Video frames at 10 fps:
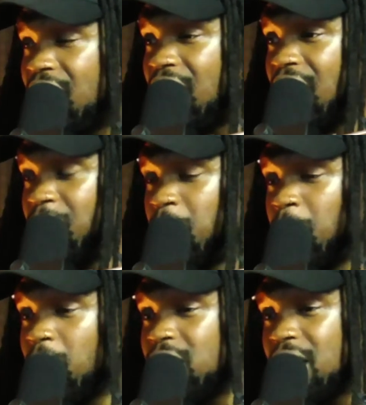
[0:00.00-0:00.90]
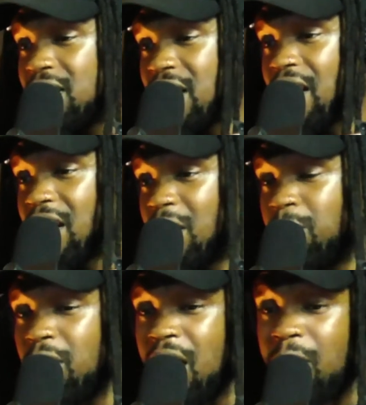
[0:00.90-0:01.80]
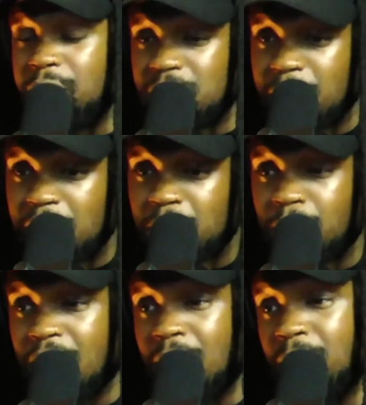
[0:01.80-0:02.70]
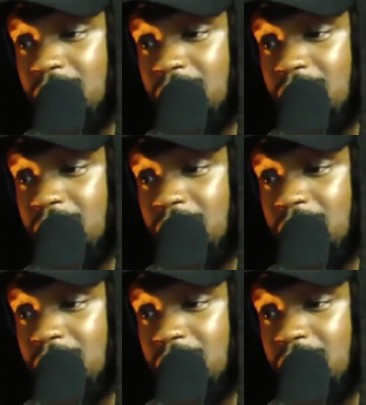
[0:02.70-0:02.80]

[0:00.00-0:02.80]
people are saying it's not a gun problem, it's a mental problem, because if you